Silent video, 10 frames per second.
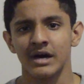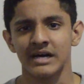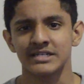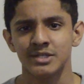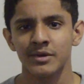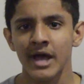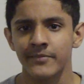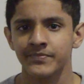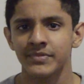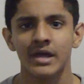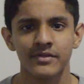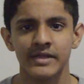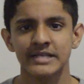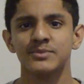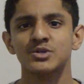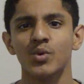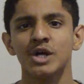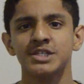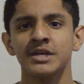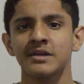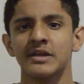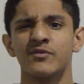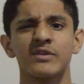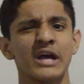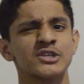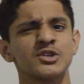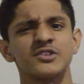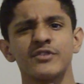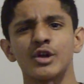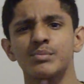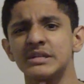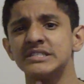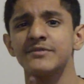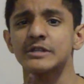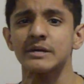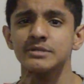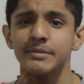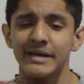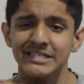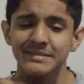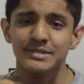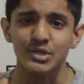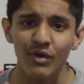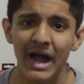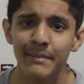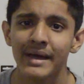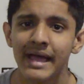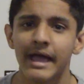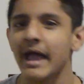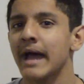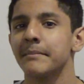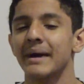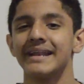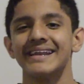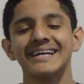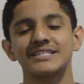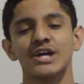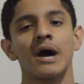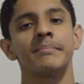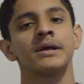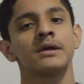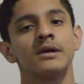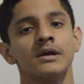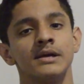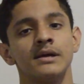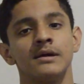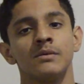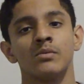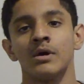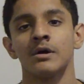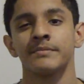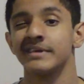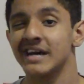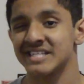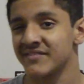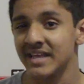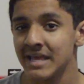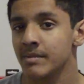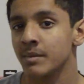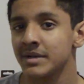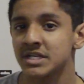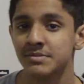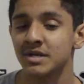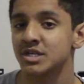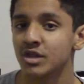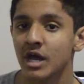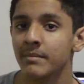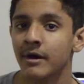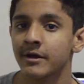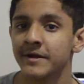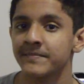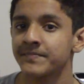So yeah, thanks so much for watching. If you guys enjoyed this video, please leave a thumbs up and subscribe. And my next topic, well, you guys haven't emailed me this, but I just thought about it.